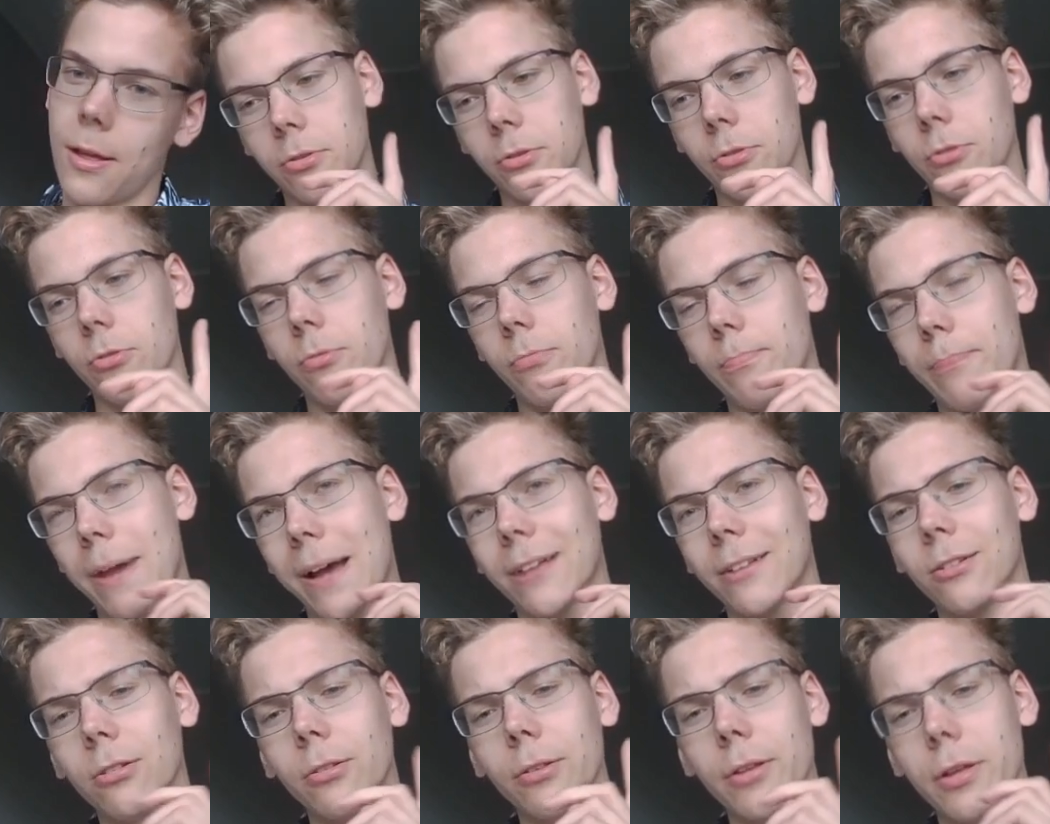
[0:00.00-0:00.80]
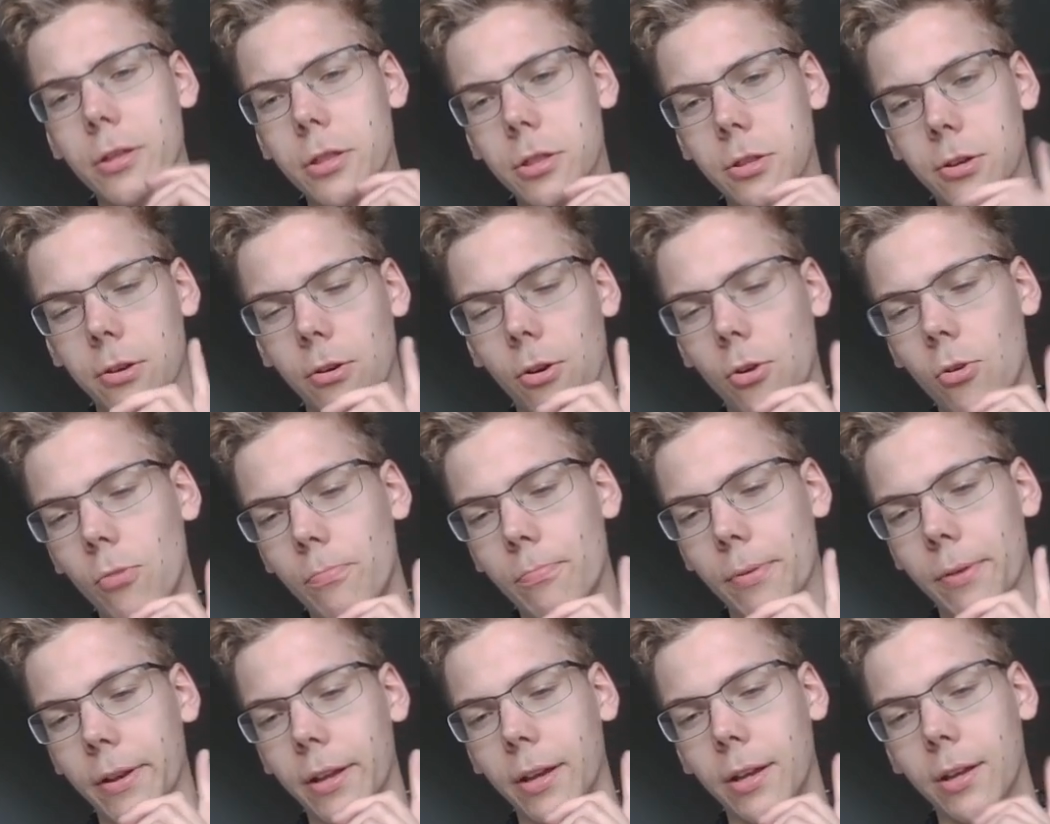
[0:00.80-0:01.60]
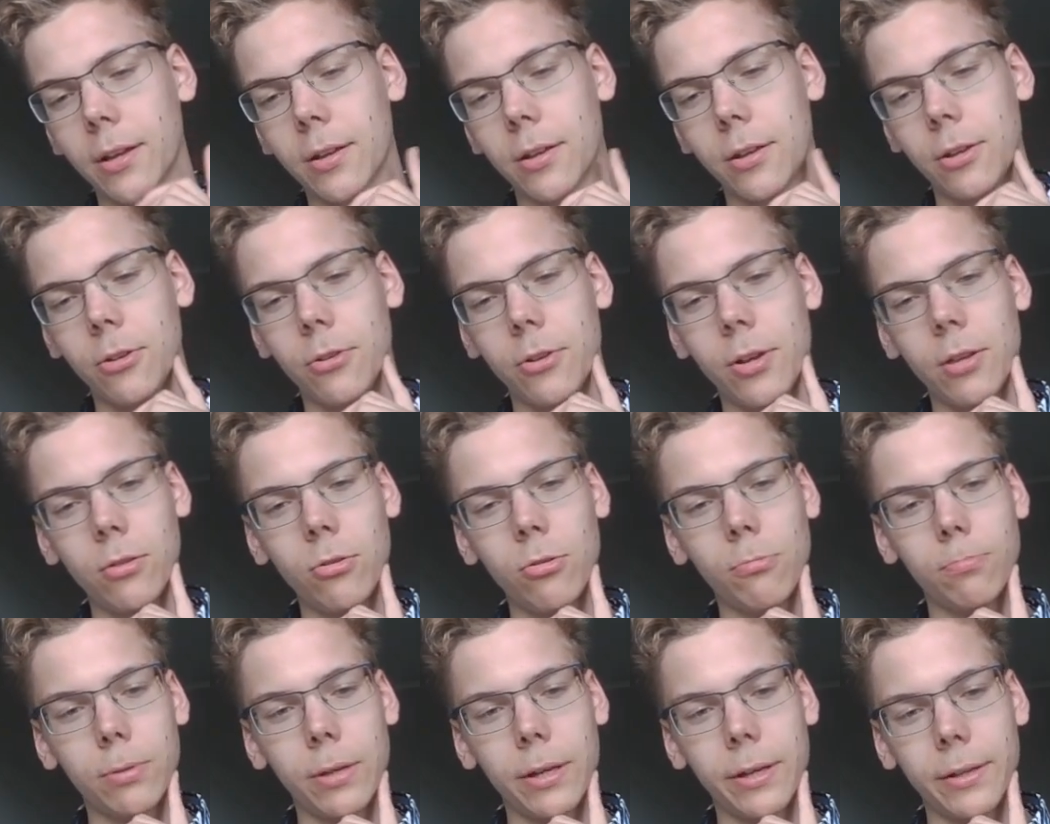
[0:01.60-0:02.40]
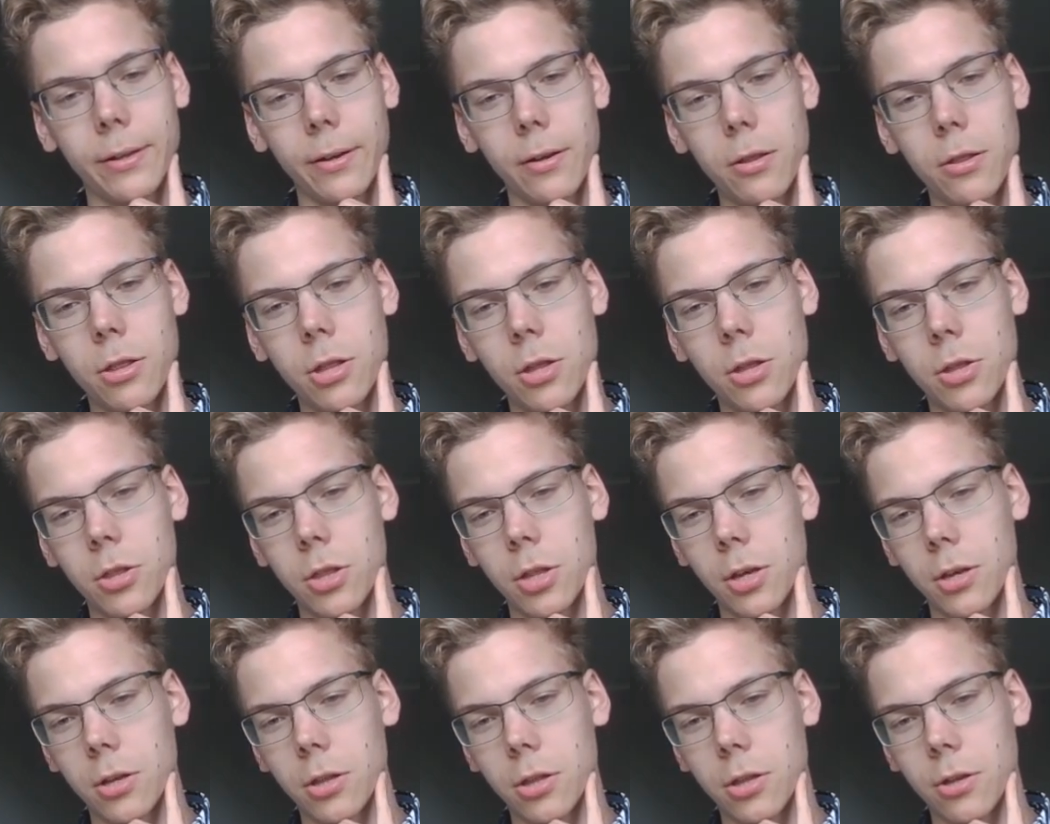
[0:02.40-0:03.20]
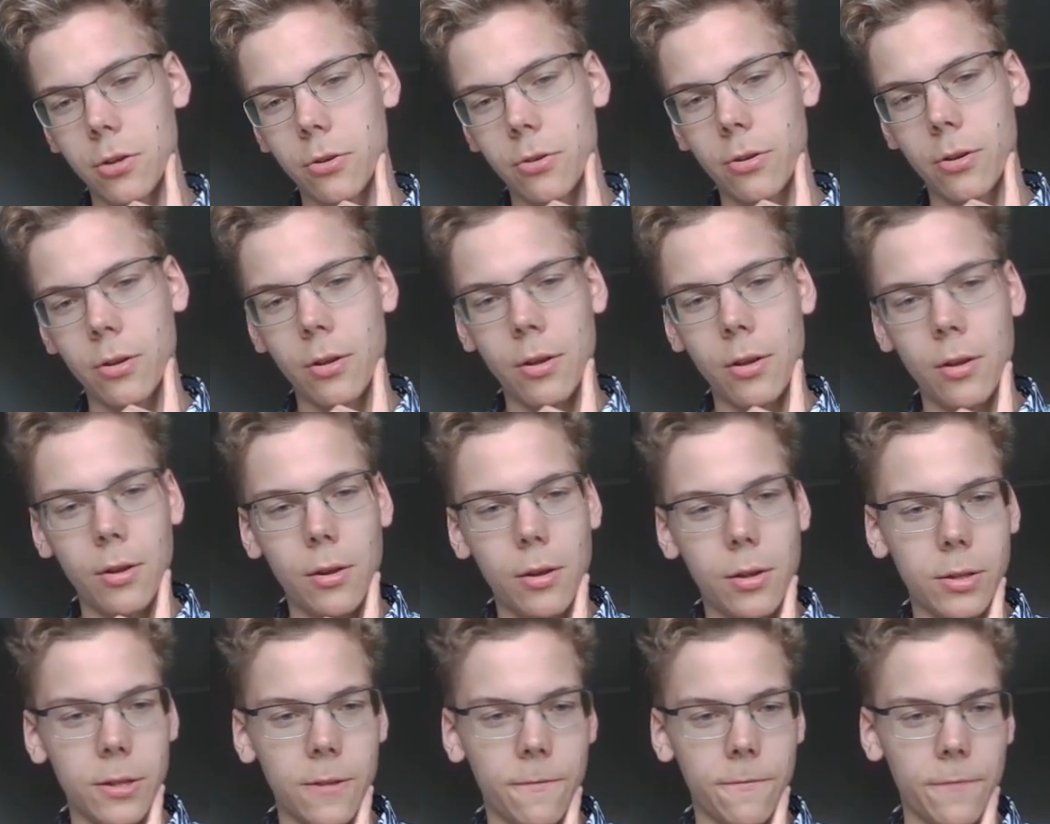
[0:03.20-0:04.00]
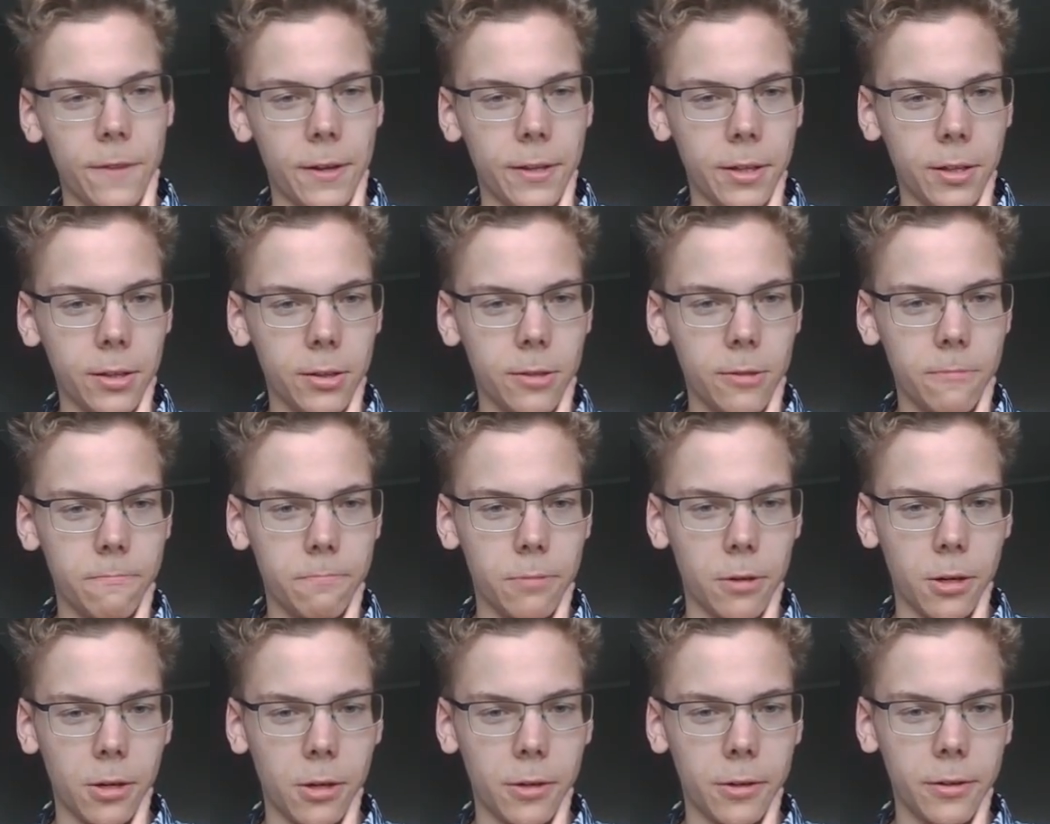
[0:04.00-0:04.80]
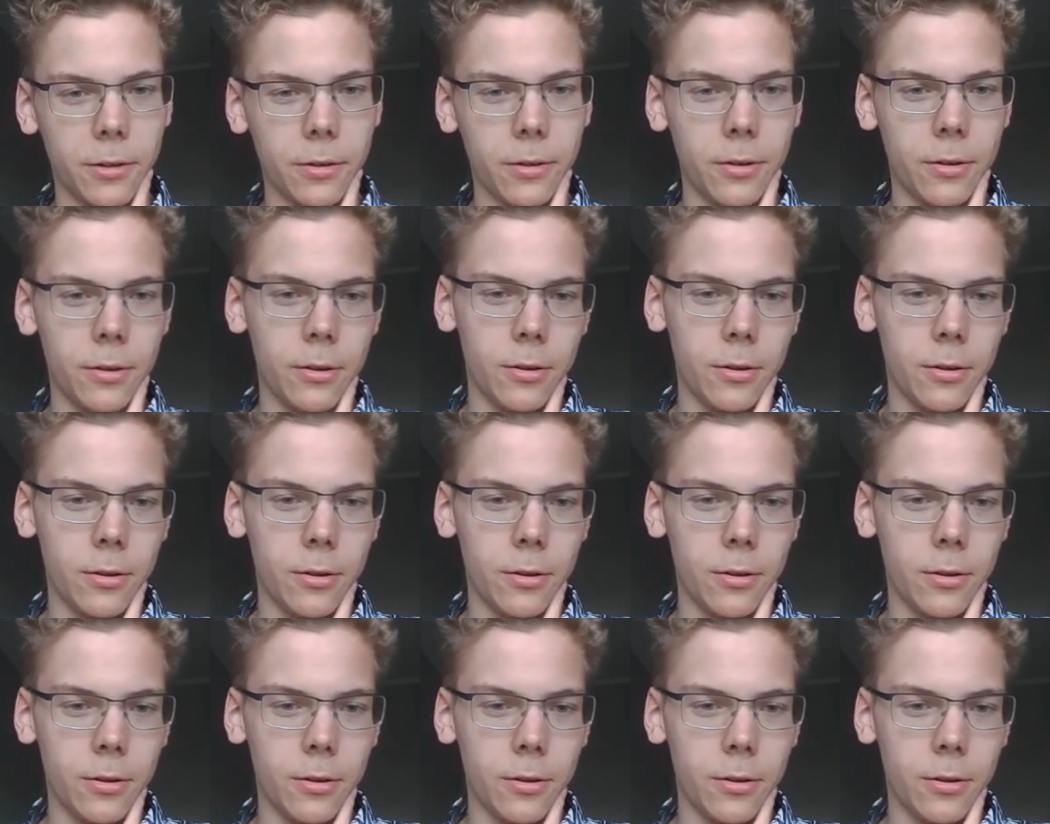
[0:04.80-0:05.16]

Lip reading: To battle this opening, you need to play knight c6 here, defending the pawn,